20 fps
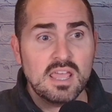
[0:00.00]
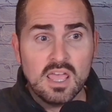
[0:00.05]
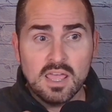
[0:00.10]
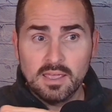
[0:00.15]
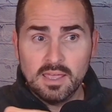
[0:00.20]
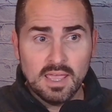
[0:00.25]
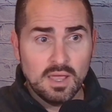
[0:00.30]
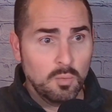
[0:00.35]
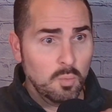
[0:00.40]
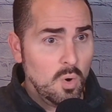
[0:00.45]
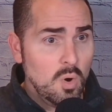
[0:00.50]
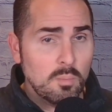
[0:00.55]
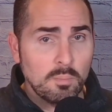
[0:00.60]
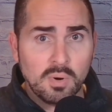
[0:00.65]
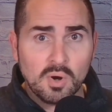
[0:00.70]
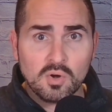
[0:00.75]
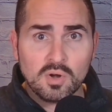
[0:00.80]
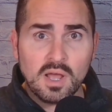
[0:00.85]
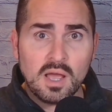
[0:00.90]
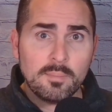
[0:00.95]
It won't
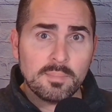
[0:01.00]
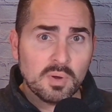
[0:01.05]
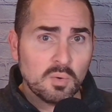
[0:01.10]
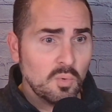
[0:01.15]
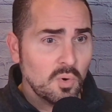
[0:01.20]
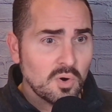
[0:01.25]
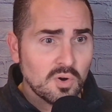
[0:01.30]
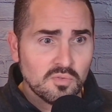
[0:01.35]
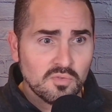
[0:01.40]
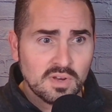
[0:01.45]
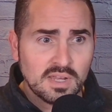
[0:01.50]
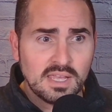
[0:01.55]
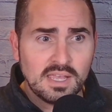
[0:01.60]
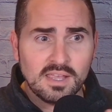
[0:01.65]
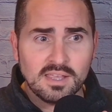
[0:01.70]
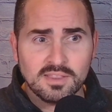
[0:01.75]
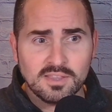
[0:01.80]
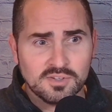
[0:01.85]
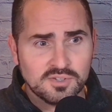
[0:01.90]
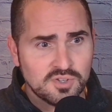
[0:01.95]
burn up. It won't
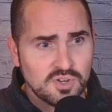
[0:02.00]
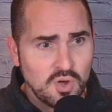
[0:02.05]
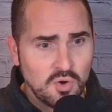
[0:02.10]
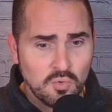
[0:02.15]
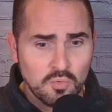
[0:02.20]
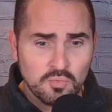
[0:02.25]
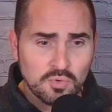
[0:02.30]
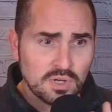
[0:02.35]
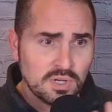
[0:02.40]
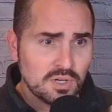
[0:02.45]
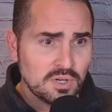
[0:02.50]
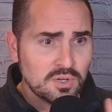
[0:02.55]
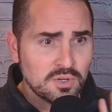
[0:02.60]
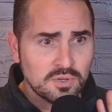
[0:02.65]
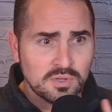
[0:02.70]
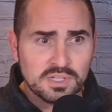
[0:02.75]
overheat. There's no real